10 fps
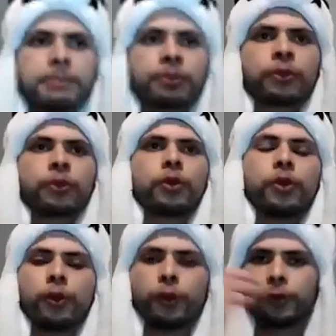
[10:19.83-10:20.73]

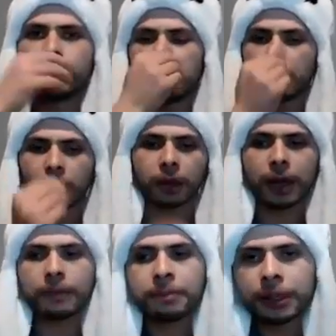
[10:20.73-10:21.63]
improve your
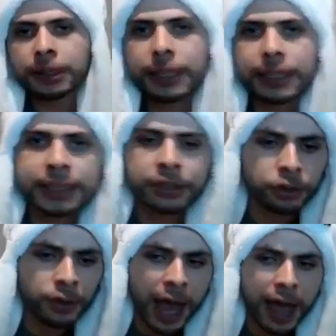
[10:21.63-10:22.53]
ability
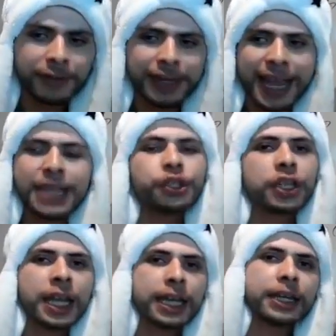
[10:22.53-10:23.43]
to have an
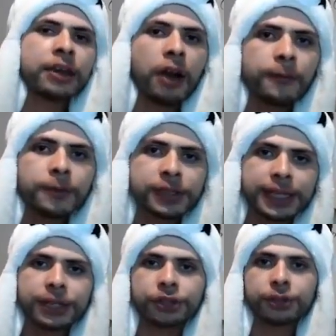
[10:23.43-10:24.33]
educated
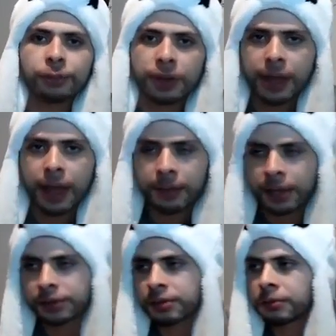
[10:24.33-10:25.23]
conversation with that
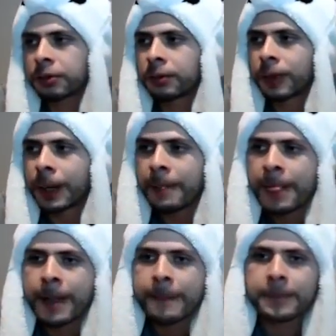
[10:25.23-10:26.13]
customer, right?
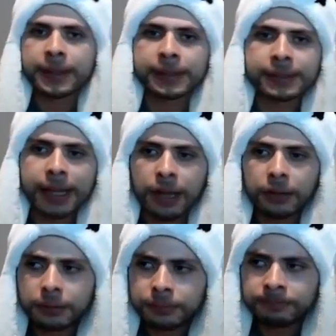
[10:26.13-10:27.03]
Because
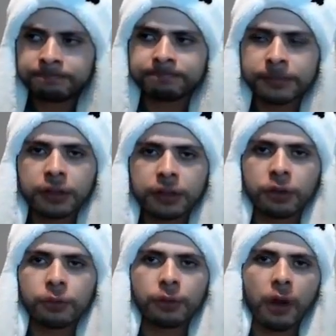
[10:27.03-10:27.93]
now
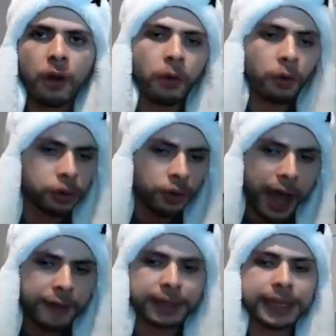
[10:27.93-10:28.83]
you
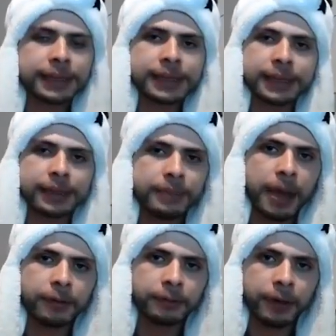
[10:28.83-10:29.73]
have an instant
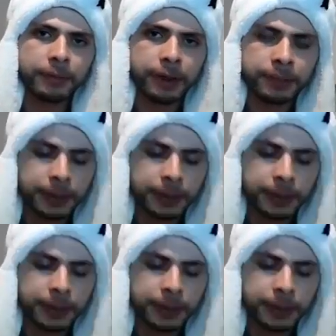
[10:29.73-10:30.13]
amount of